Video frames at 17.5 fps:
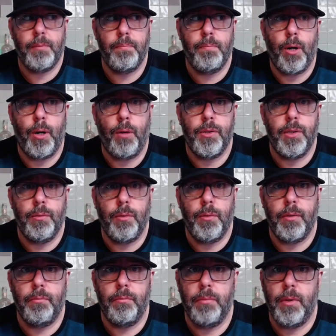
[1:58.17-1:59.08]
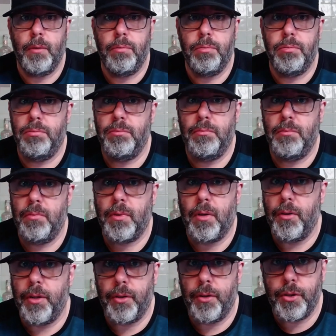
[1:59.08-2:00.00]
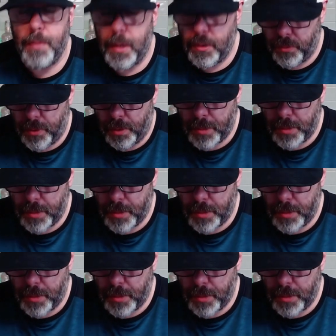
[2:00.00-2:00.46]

balti one, it got no smell from